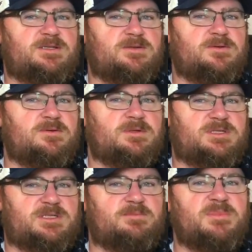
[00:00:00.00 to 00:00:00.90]
to
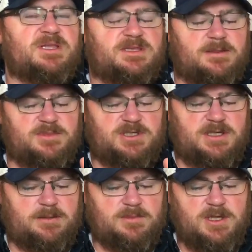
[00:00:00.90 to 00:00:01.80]
submit them to
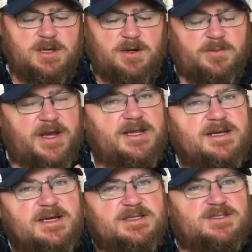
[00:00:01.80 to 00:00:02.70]
Him, right?
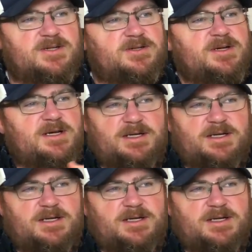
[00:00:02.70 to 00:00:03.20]
So